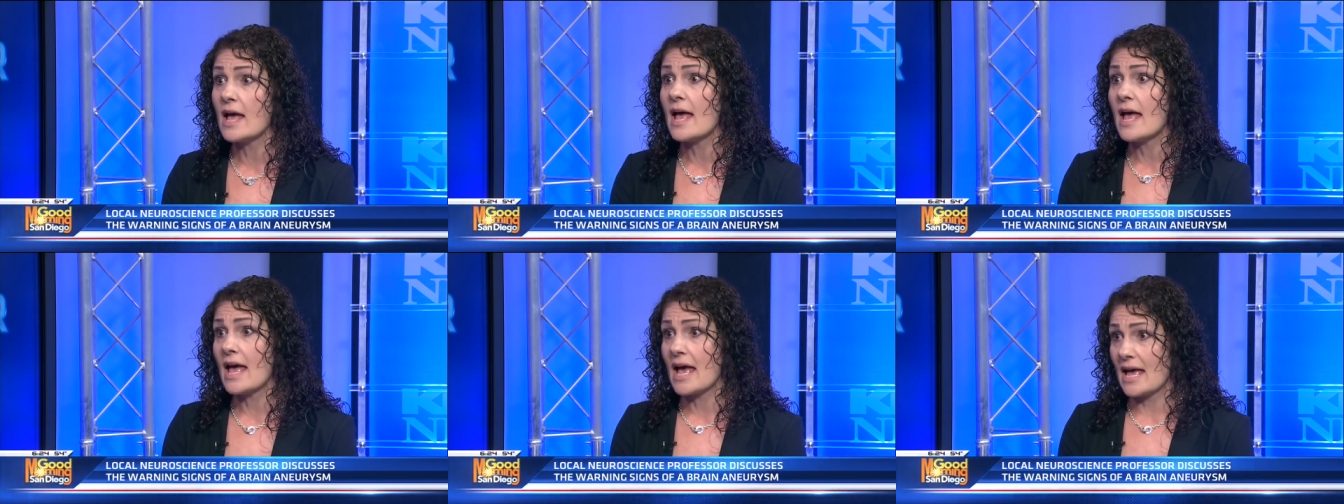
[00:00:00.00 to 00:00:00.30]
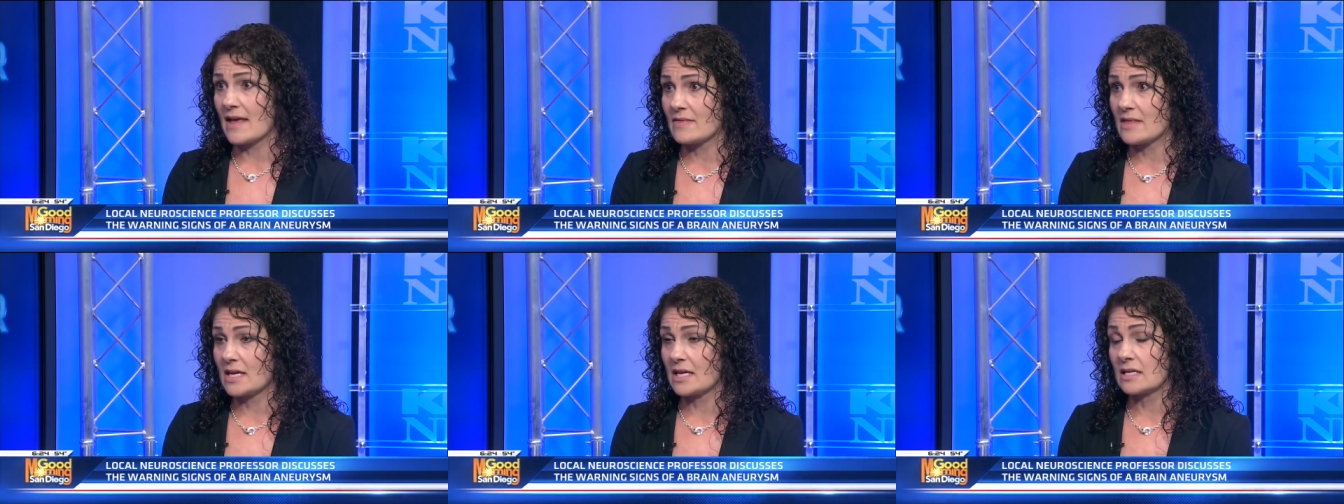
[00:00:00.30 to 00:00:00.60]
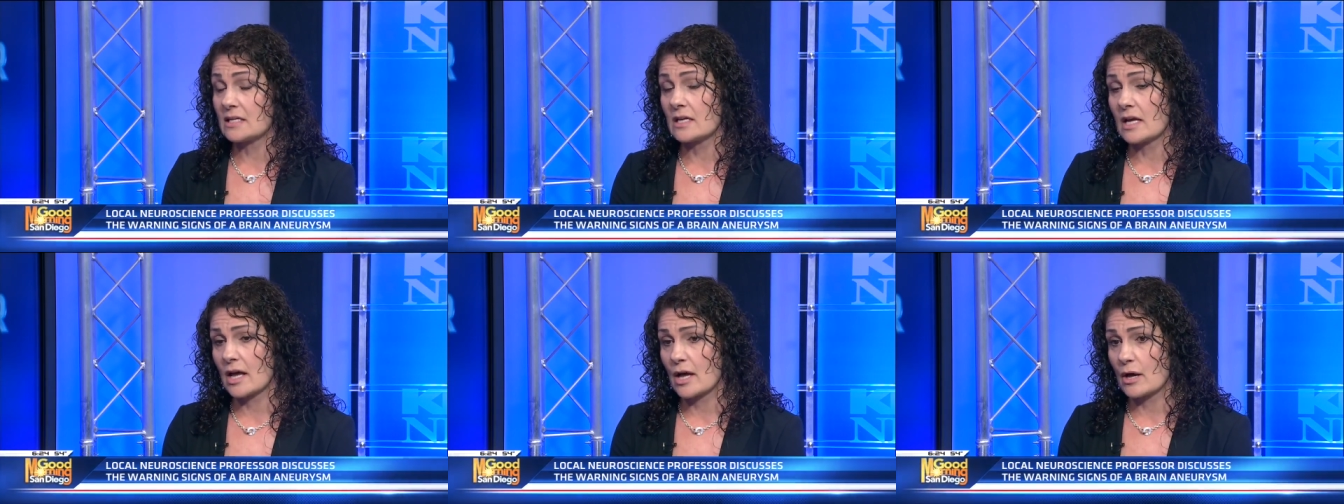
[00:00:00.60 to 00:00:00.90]
and
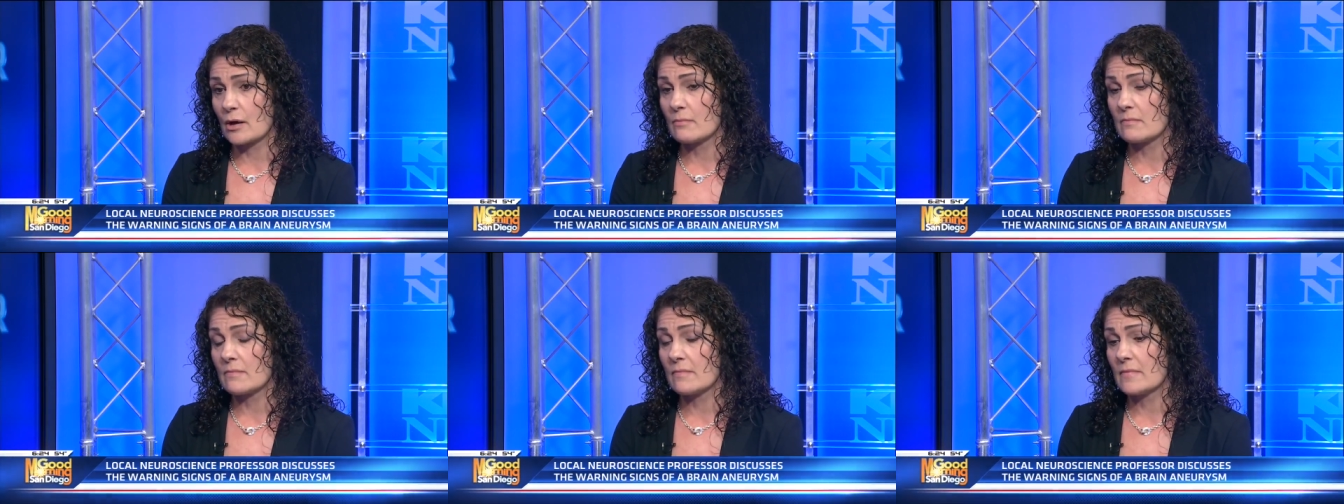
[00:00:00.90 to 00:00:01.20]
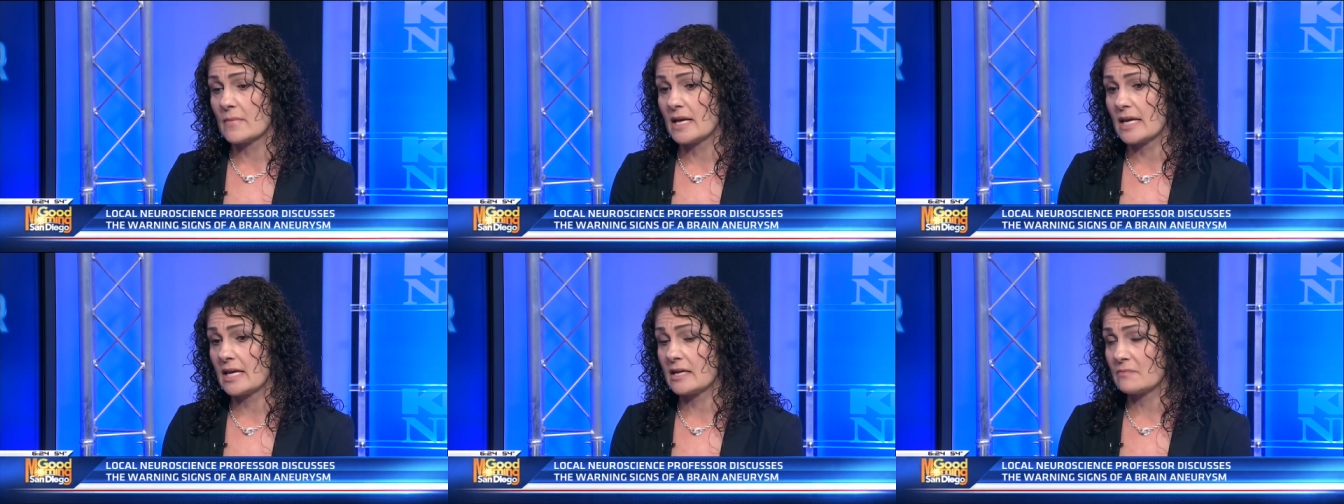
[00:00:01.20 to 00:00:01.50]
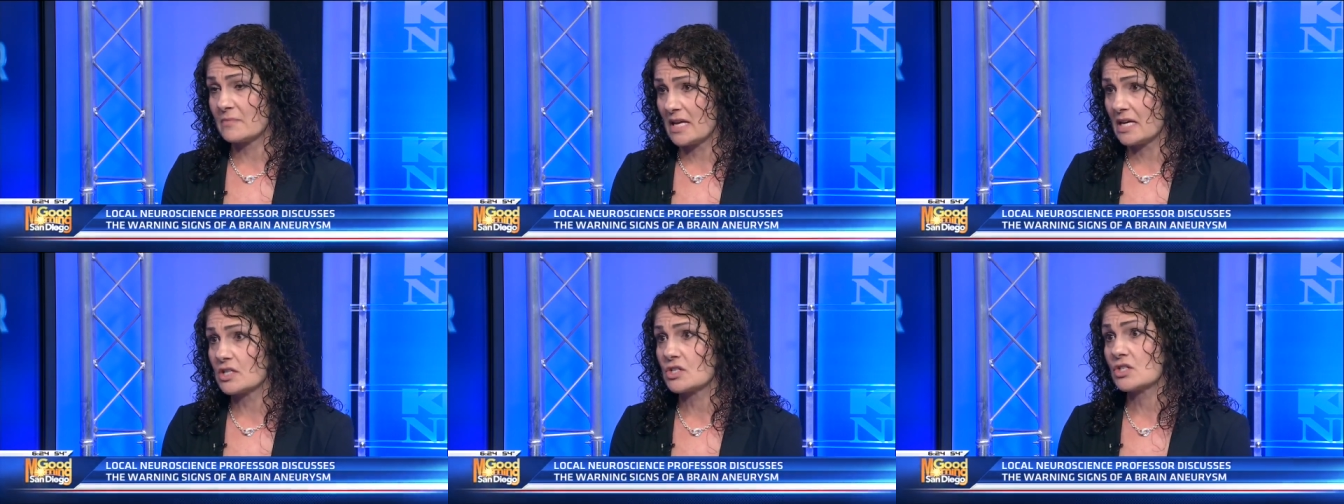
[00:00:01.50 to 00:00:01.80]
then um,
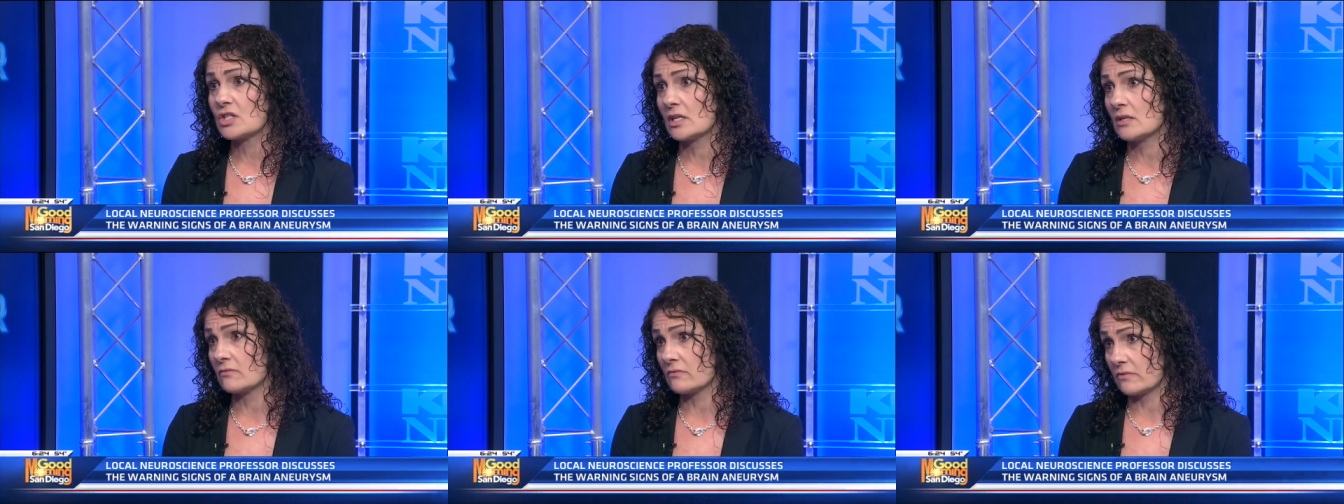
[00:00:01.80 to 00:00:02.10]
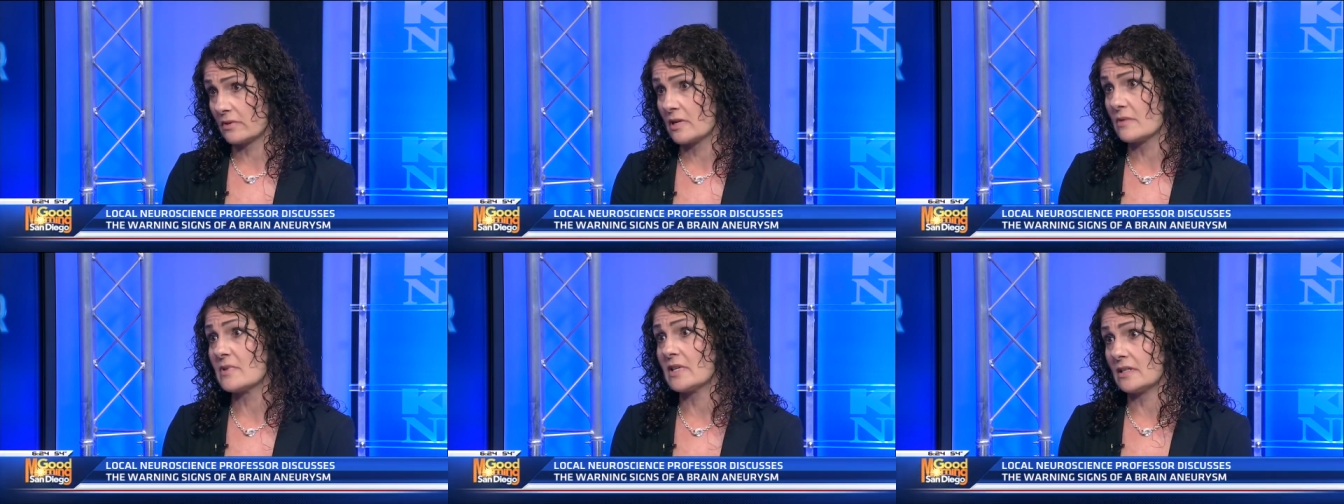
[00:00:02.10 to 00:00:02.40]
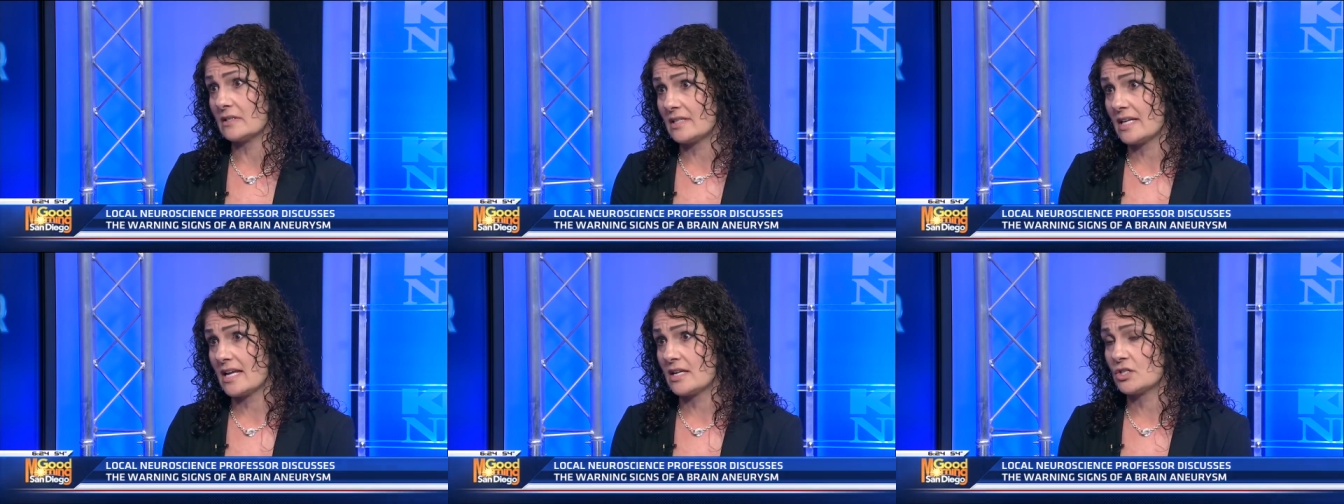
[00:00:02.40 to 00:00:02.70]
inpatient
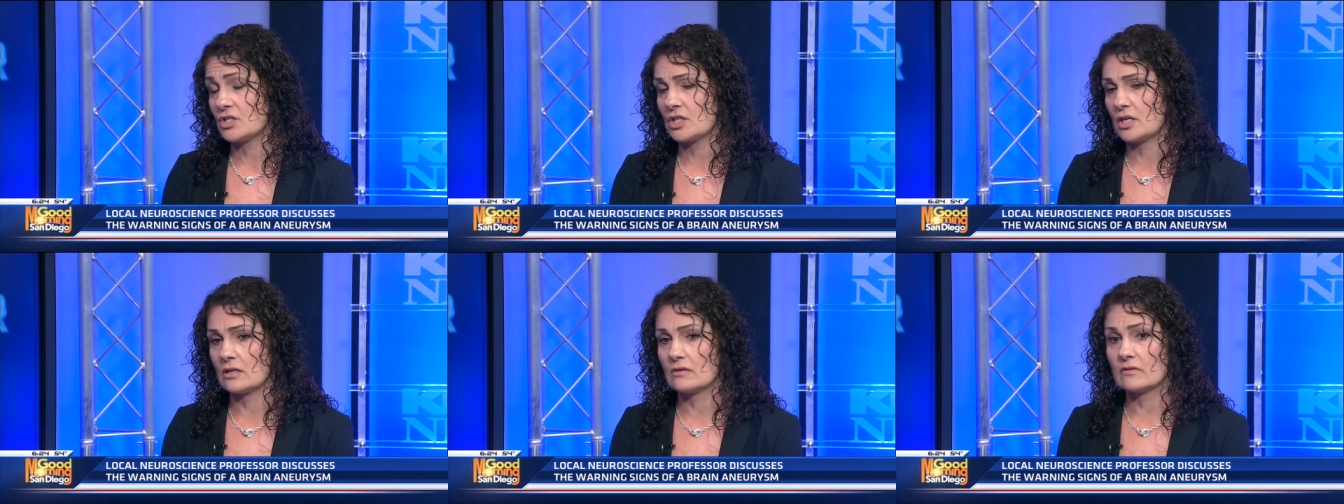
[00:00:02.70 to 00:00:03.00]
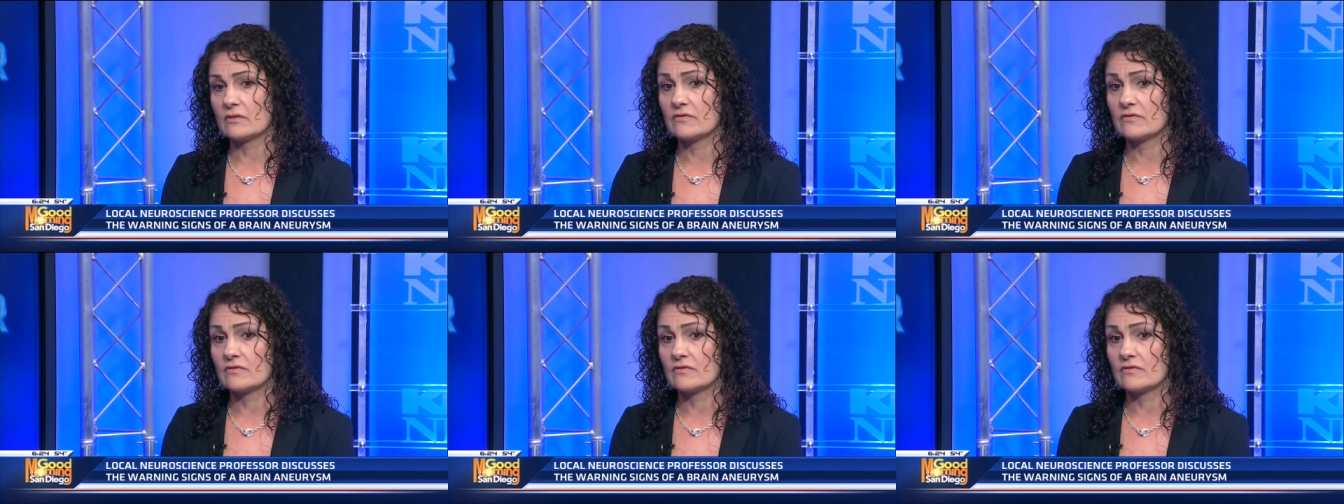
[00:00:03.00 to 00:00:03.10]
rehabilitation,